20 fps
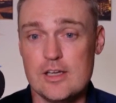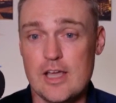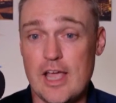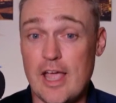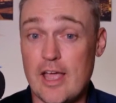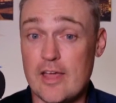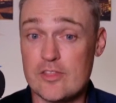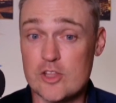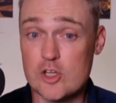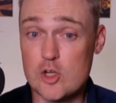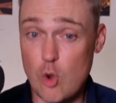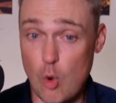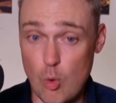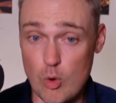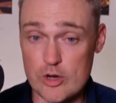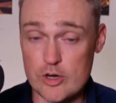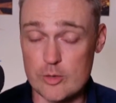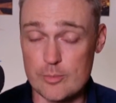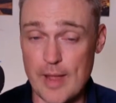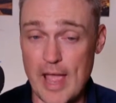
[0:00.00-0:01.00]
And the
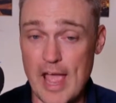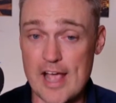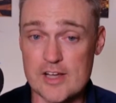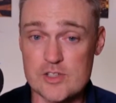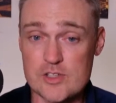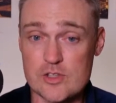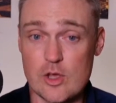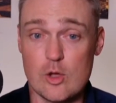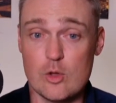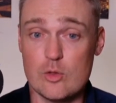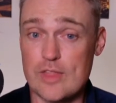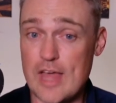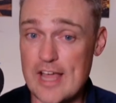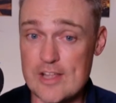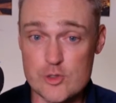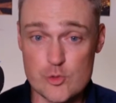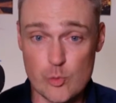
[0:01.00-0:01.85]
cornerbacks, though, that's